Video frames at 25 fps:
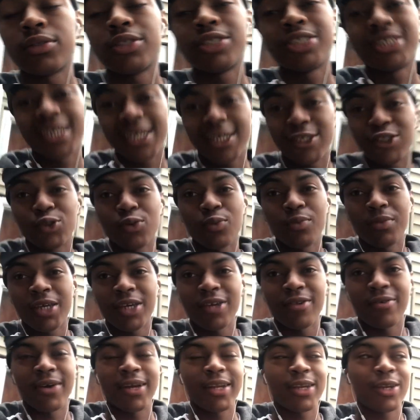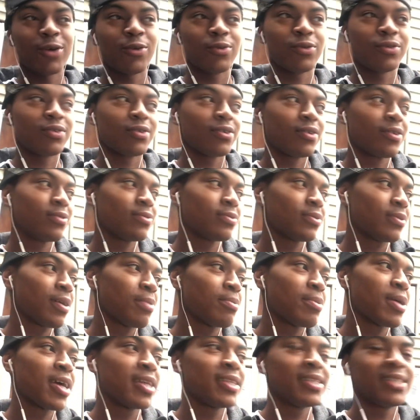Jay's Dominion right now, you know.
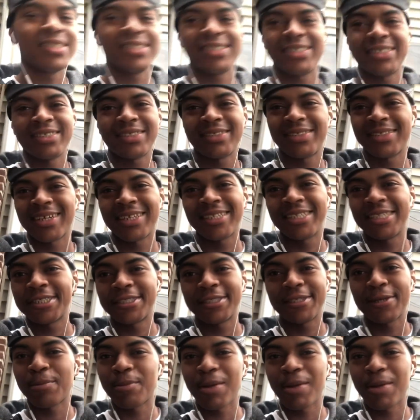I'm not dissing Shanice.